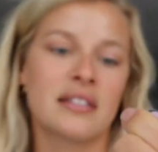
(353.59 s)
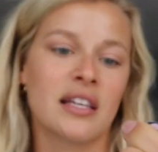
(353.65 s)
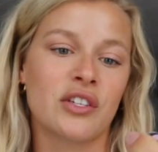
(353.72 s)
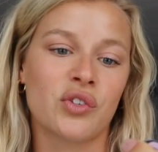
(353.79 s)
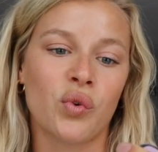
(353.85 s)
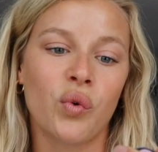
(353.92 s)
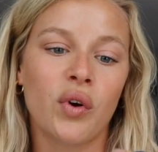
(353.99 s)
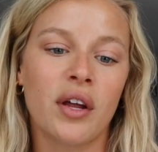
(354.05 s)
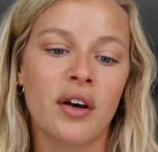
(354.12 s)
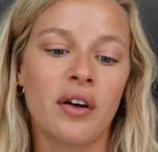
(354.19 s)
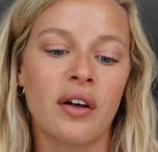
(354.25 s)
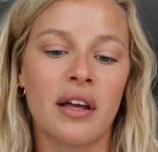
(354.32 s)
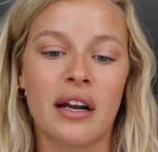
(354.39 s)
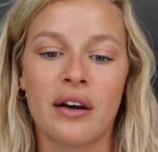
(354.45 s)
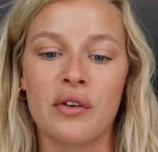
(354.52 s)
essential
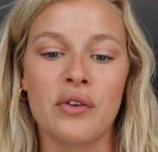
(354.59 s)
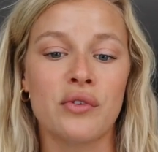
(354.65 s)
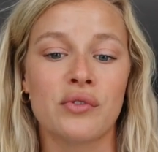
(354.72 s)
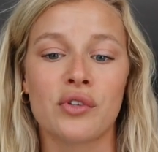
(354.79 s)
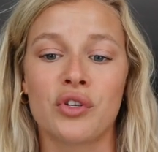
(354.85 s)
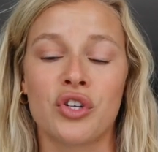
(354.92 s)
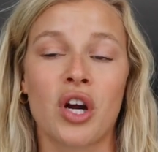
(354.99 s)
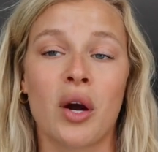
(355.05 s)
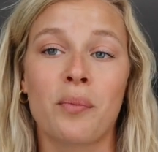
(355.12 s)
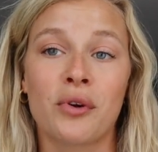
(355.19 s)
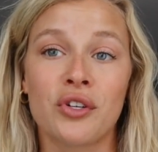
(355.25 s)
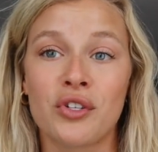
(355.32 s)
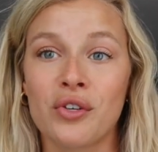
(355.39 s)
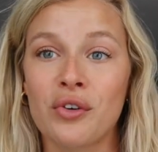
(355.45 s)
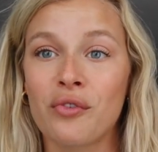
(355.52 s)
oil, and I'll use a drop or
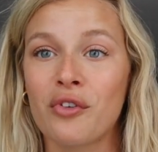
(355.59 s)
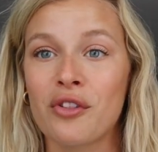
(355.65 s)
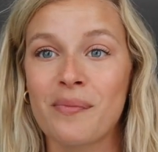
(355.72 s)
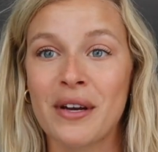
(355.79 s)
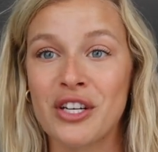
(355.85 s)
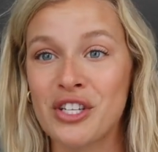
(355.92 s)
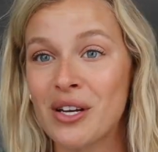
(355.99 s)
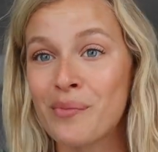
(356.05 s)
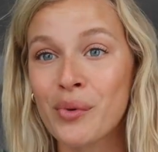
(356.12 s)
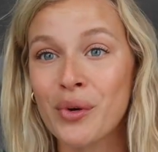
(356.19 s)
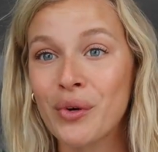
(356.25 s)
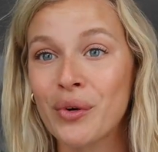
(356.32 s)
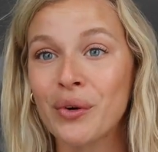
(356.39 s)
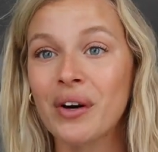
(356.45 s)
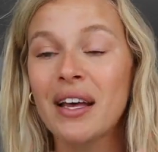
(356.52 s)
two with my
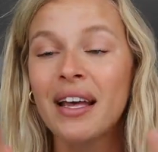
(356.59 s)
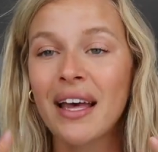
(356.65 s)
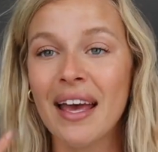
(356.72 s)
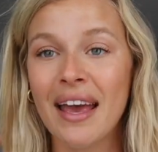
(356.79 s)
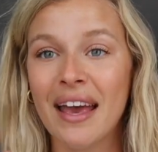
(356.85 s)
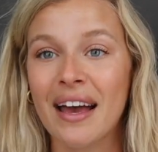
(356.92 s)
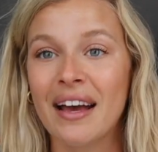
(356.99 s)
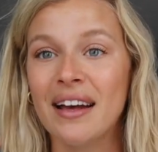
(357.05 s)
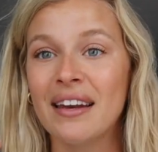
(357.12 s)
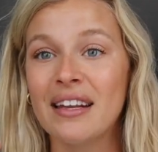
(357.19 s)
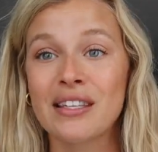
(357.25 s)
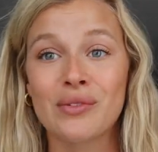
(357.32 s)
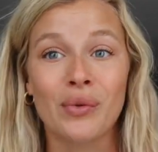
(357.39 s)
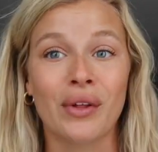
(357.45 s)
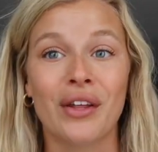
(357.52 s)
shampoo, and
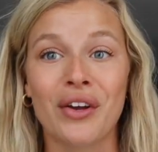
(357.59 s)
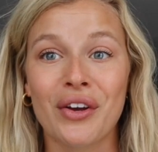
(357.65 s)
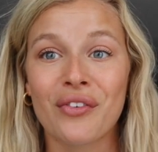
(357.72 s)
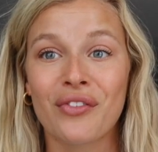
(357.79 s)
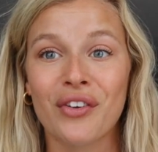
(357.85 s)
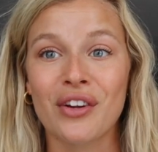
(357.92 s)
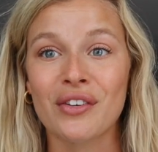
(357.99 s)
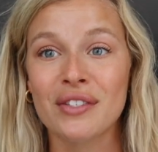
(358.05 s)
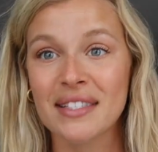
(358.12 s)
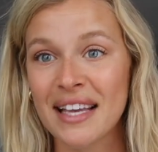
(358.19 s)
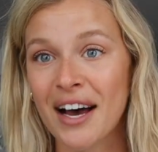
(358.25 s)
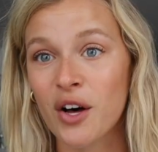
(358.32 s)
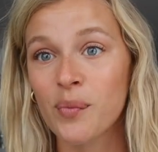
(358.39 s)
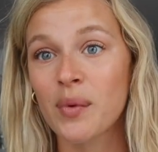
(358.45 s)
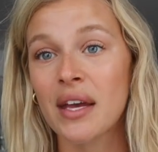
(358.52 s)
it's really good for your
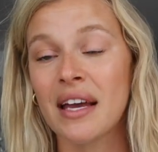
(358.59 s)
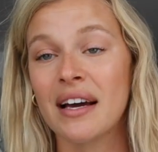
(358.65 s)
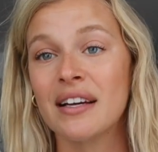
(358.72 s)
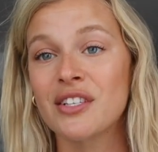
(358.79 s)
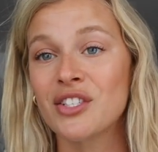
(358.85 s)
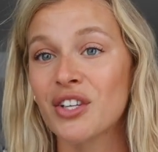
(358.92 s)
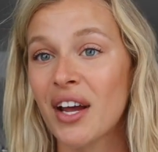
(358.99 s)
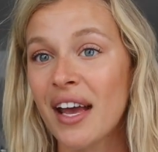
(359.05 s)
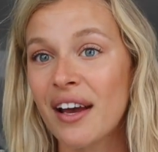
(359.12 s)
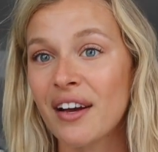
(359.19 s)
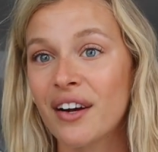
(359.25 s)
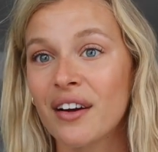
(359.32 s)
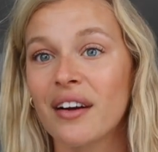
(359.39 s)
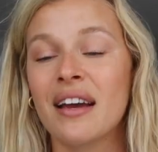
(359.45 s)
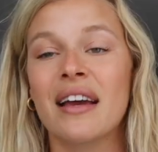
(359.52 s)
scalp and your
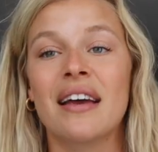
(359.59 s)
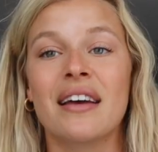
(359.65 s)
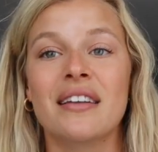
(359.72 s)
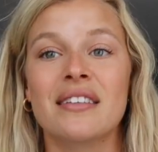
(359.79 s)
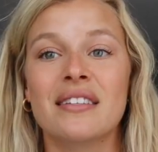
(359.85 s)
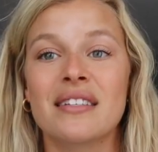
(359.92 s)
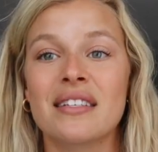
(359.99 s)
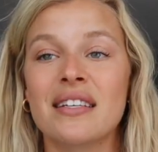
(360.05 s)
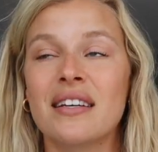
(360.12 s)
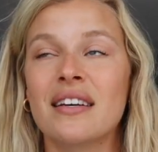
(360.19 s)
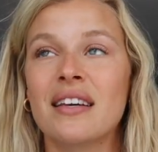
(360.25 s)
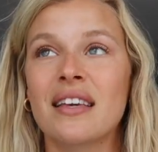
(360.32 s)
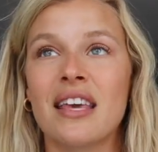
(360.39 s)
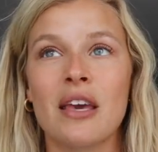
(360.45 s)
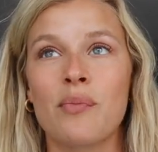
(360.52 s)
hair and
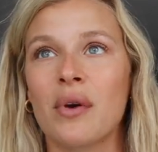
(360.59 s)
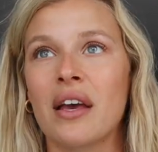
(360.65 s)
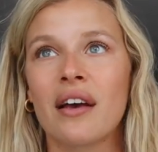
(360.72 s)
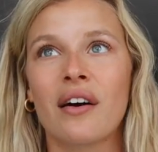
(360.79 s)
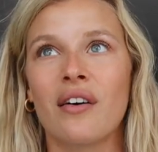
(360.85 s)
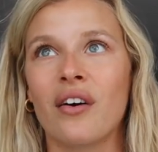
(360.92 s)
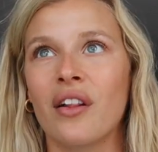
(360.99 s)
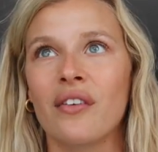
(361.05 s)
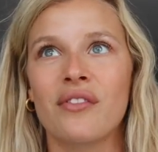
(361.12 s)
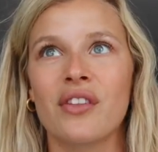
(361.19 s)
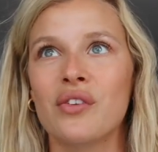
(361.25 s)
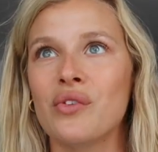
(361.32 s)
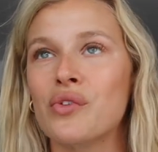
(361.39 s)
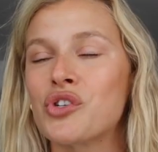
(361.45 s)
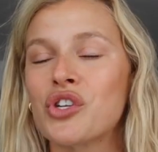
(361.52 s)
keeping all of the
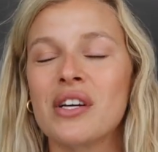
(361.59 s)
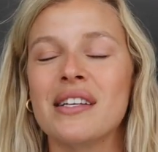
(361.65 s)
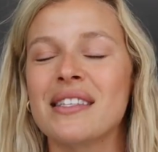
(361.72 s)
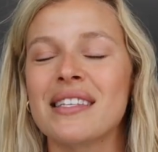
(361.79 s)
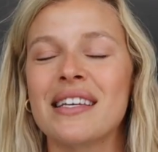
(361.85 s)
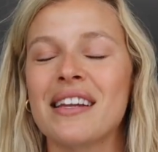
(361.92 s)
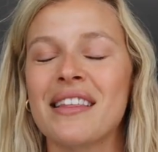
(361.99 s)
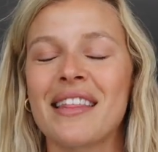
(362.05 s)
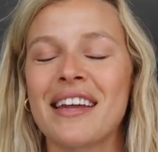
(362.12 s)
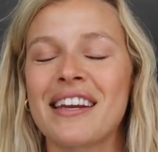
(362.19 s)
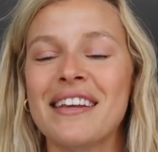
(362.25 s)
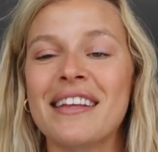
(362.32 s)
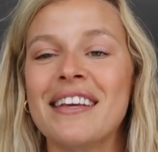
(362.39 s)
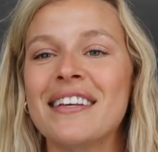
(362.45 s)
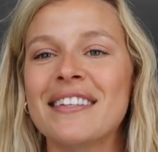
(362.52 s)
nutrients in it that
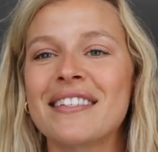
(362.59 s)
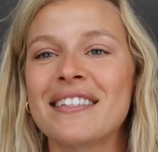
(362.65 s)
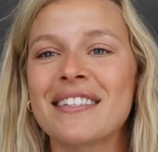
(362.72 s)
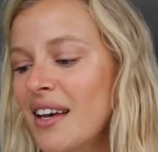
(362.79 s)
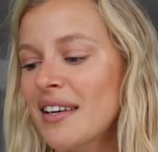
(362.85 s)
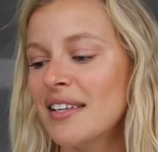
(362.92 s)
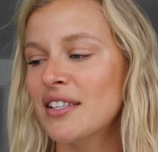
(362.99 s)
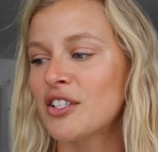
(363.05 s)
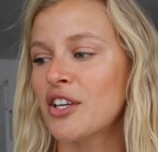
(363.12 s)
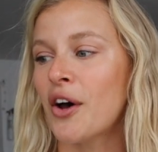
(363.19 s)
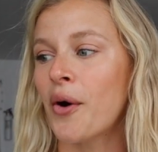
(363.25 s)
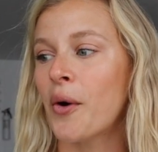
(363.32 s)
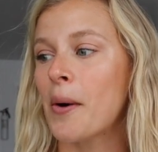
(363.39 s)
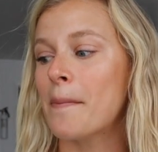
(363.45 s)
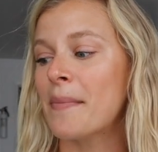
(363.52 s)
it needs.
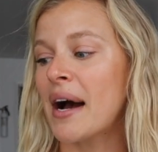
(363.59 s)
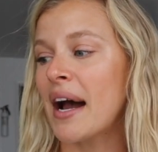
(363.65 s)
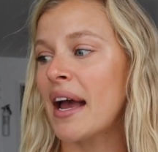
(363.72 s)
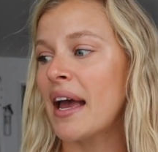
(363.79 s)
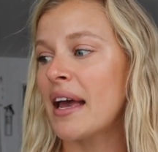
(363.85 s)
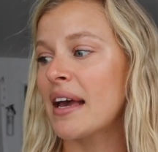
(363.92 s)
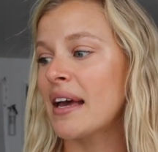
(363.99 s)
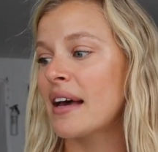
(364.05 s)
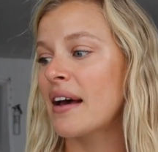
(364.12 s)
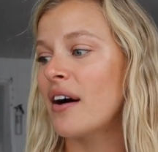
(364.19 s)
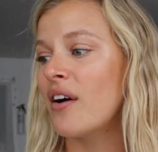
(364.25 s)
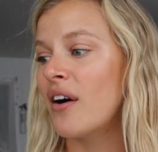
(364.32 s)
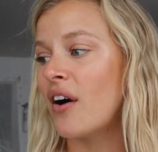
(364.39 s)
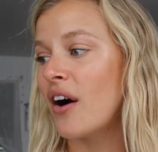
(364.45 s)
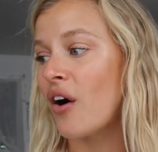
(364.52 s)
So my
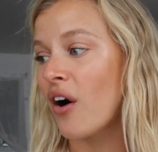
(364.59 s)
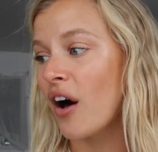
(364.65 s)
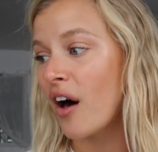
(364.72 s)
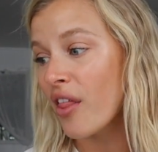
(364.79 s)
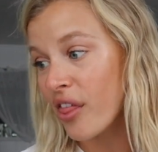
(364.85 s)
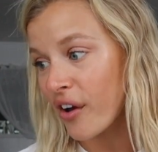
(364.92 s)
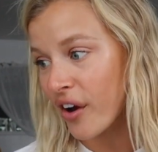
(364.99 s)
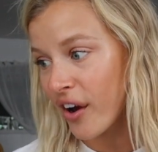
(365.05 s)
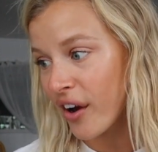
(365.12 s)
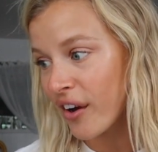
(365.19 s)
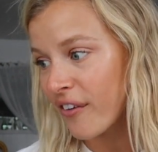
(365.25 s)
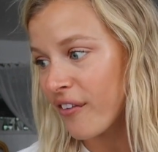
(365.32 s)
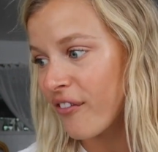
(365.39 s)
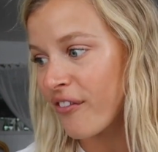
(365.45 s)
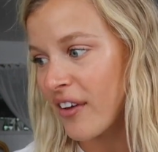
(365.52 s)

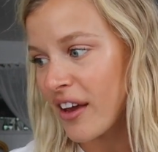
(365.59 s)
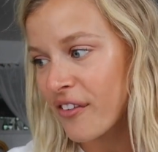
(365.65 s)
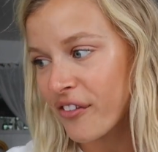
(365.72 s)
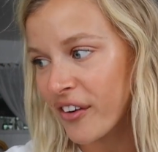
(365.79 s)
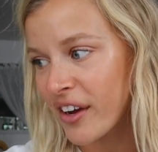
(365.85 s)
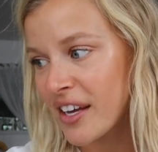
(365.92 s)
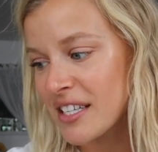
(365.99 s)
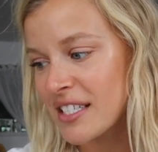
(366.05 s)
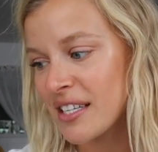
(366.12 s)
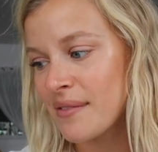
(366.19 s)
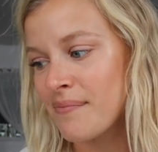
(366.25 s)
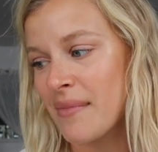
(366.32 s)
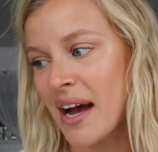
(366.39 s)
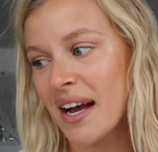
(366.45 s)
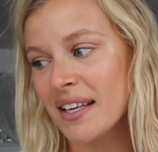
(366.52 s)
other favorite
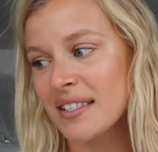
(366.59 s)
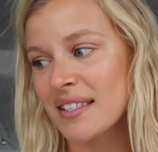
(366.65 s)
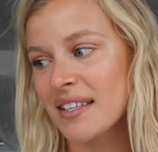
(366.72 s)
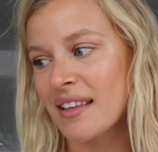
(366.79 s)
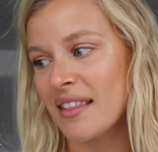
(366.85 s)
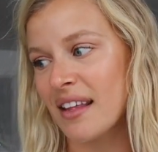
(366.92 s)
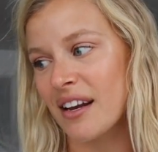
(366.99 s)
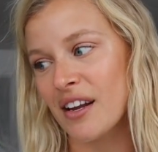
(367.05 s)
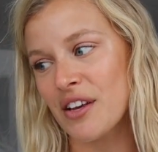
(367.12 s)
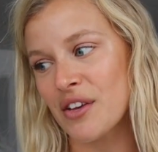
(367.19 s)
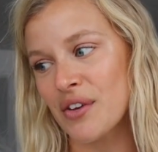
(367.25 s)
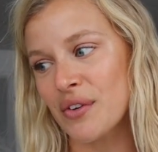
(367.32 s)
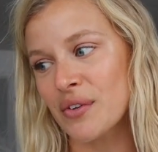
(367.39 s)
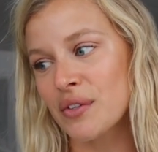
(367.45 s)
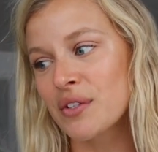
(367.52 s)
mask that I
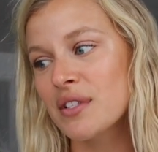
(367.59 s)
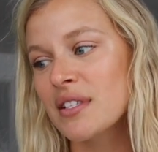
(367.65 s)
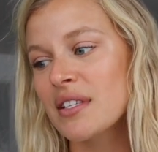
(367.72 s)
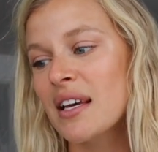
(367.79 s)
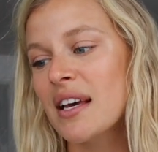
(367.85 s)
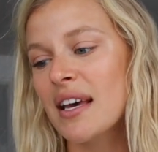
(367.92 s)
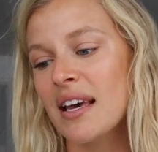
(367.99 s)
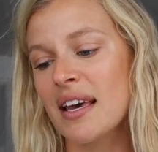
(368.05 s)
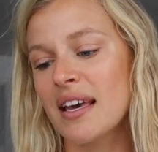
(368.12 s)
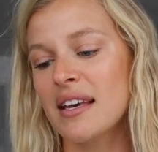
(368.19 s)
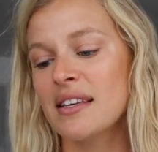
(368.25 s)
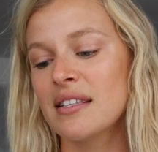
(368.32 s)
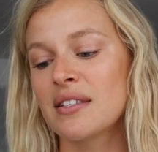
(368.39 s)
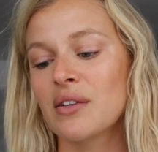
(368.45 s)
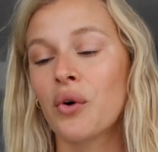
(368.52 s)
use
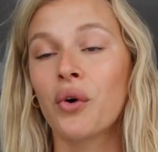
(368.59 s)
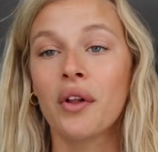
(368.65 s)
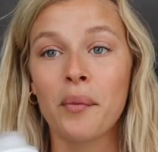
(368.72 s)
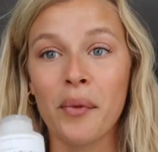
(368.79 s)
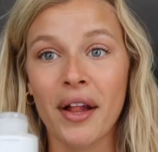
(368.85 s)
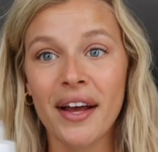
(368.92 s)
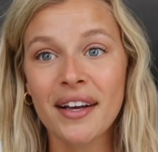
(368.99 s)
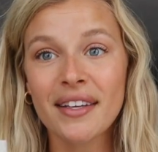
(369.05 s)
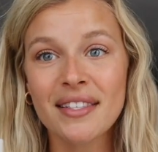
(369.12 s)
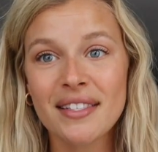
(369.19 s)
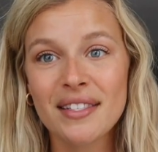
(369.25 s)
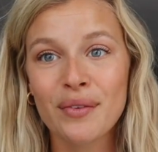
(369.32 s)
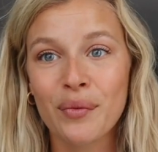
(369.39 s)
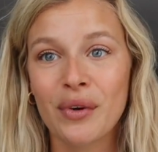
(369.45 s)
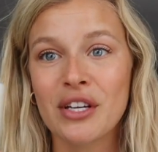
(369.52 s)
is
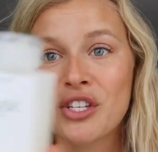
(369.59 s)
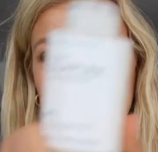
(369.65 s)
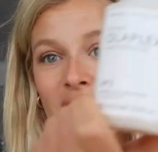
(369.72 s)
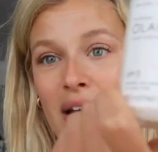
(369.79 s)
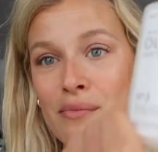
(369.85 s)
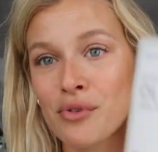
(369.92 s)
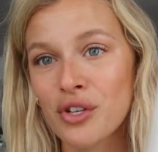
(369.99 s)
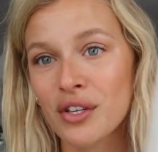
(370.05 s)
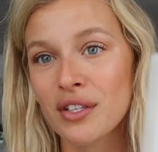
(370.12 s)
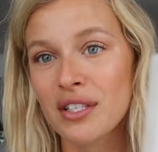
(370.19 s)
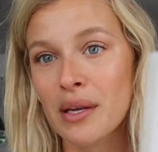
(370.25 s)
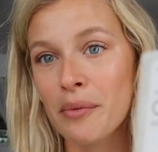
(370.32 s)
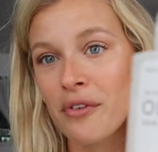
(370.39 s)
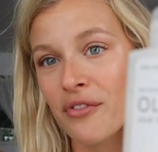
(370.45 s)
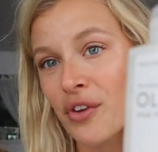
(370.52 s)
Olaplex, which I'm sure
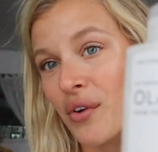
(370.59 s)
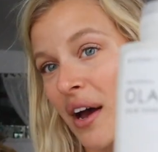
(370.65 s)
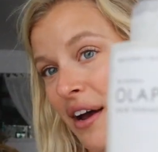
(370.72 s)
some of you